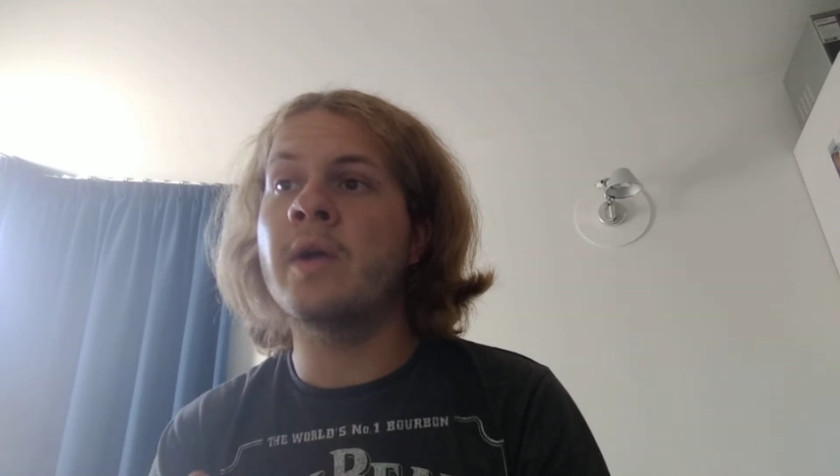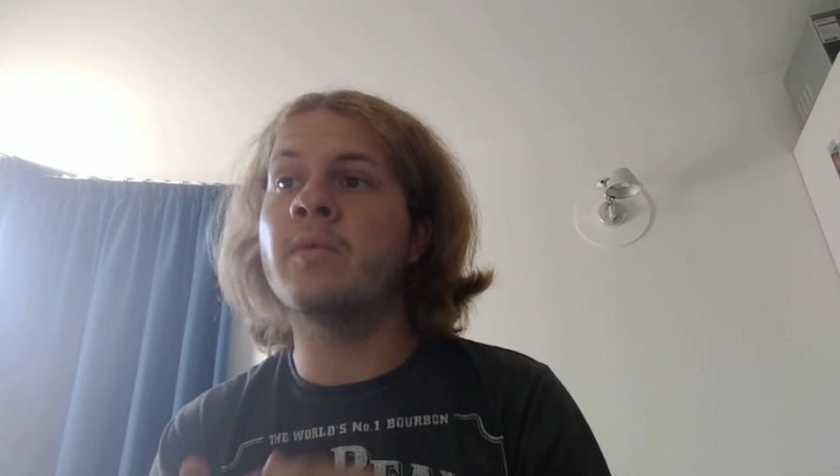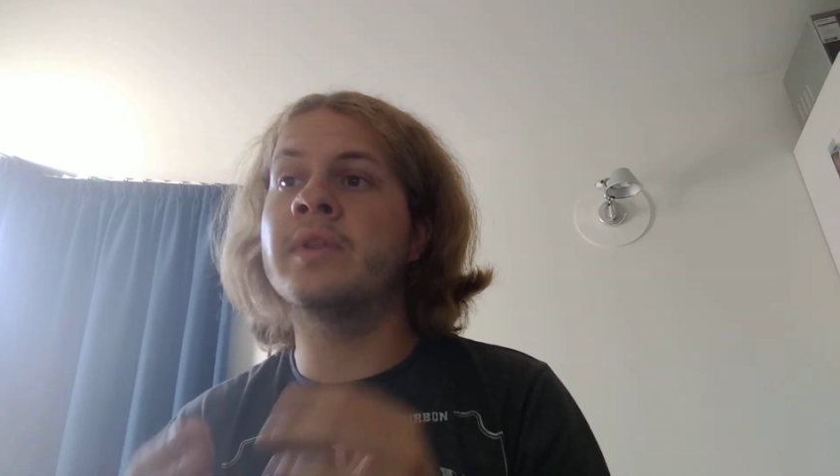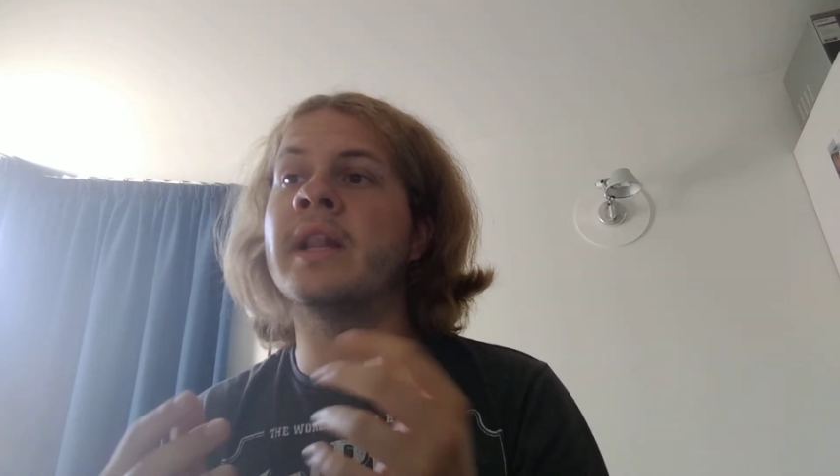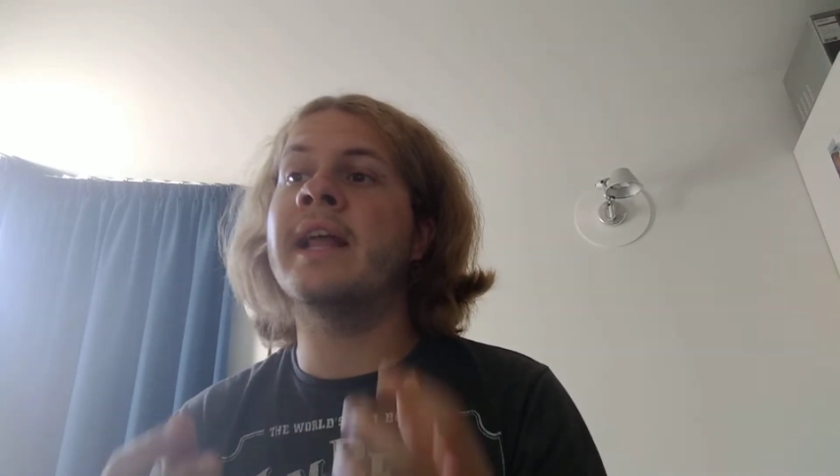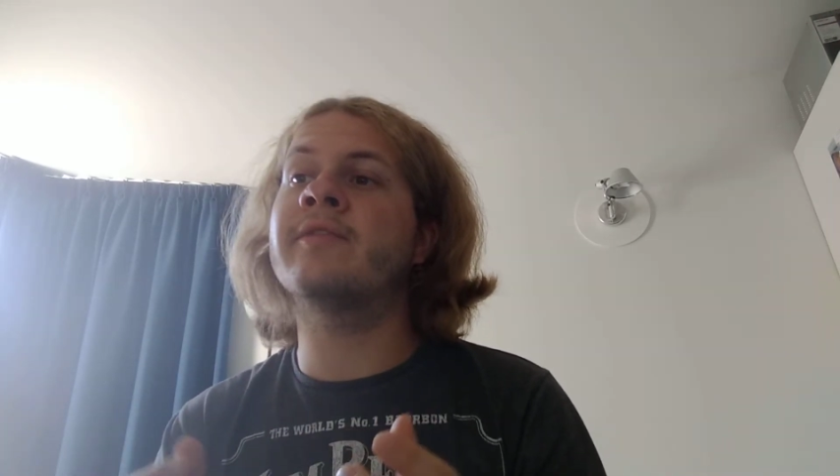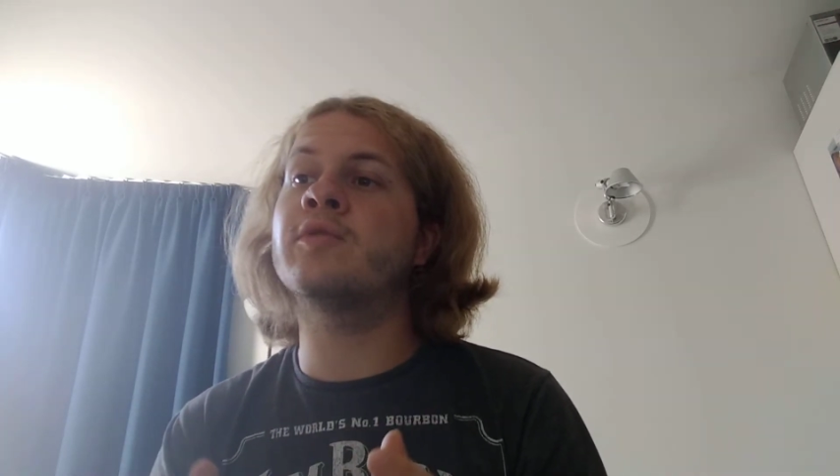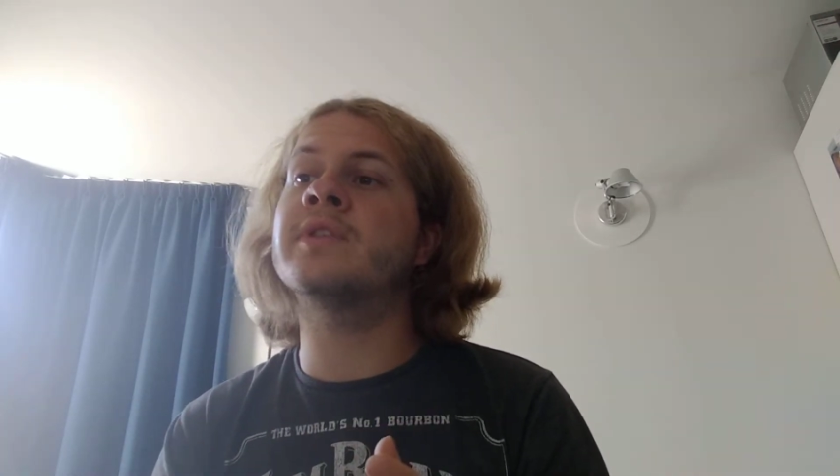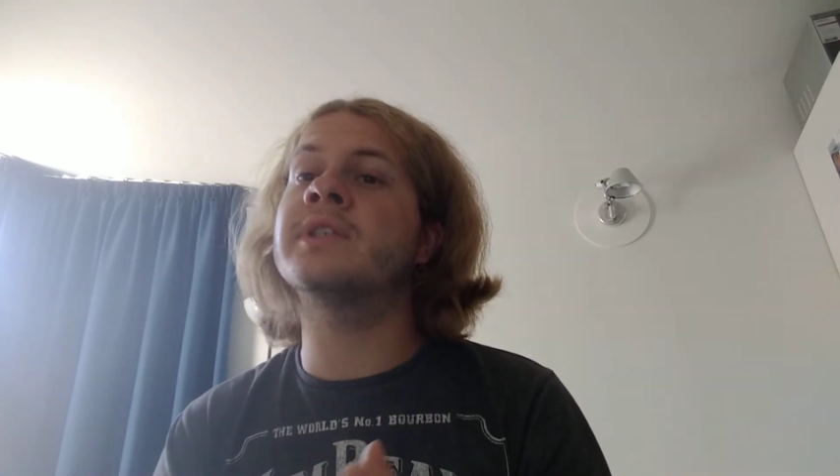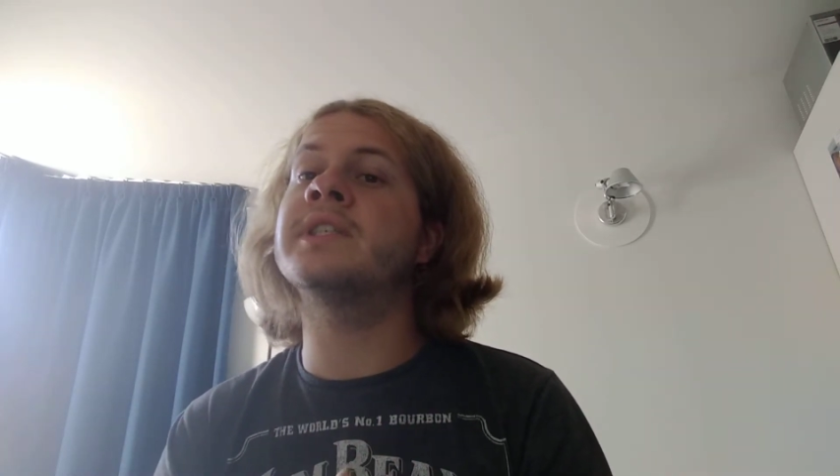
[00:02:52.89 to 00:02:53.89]
with the left
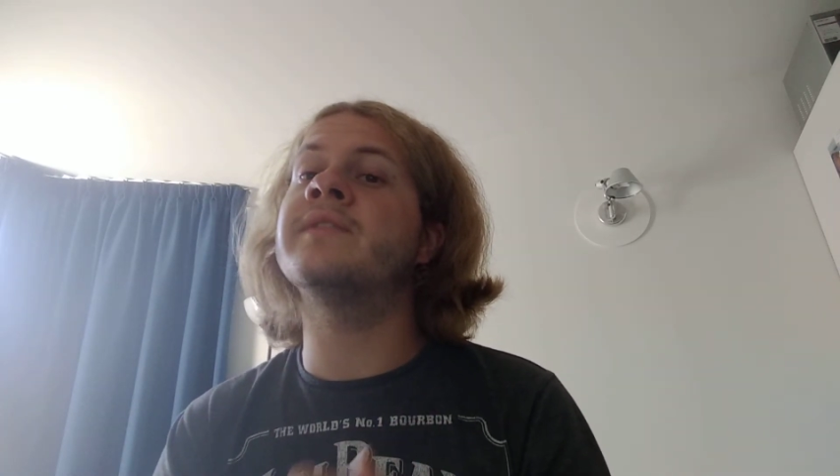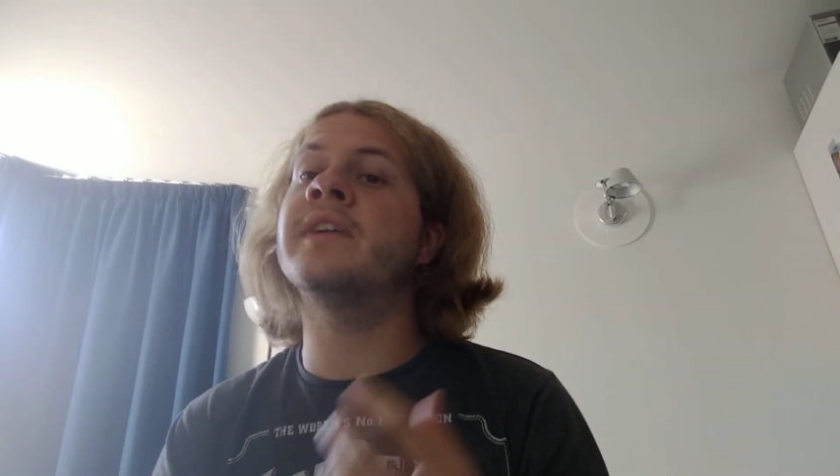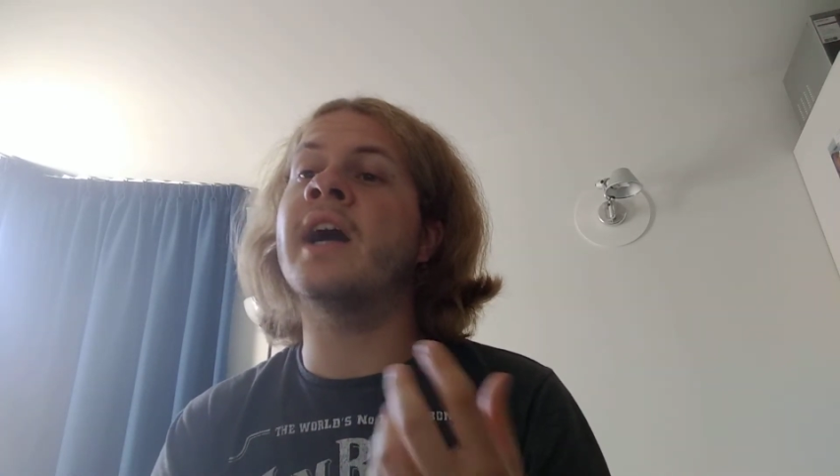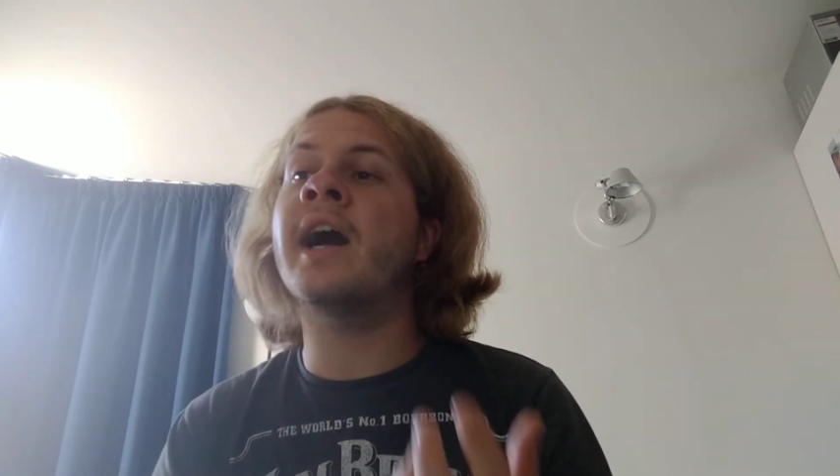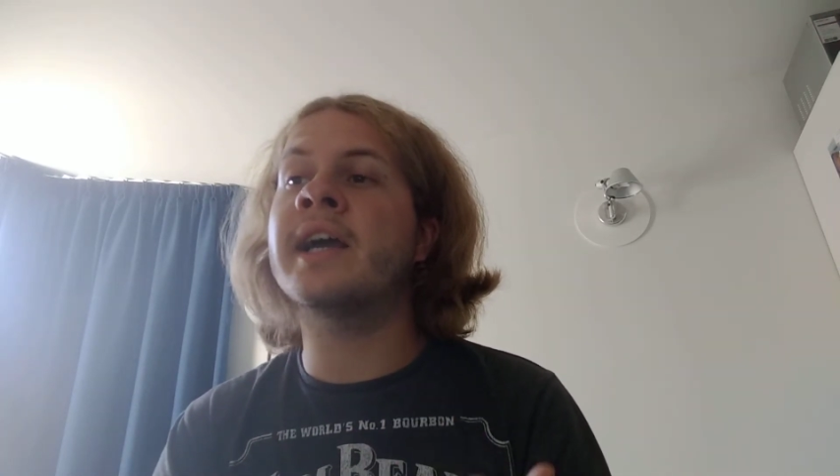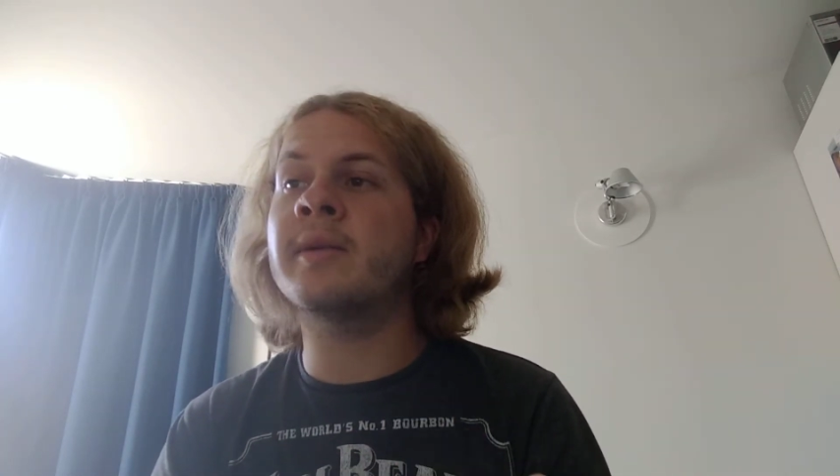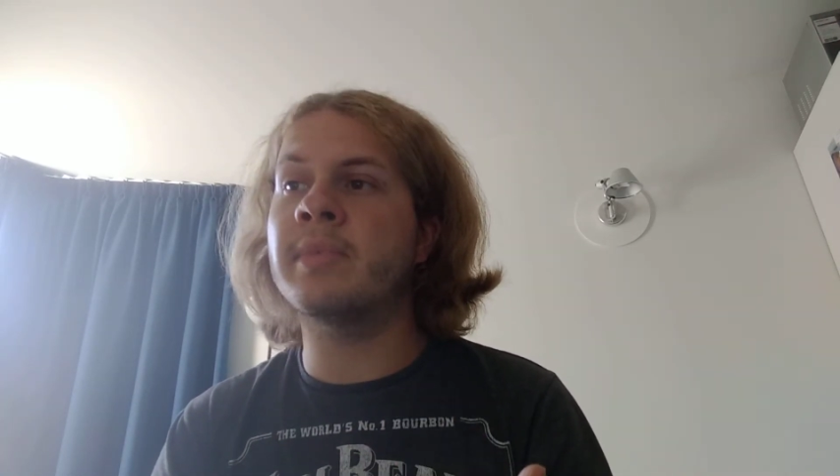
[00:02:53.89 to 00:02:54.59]
one receiving higher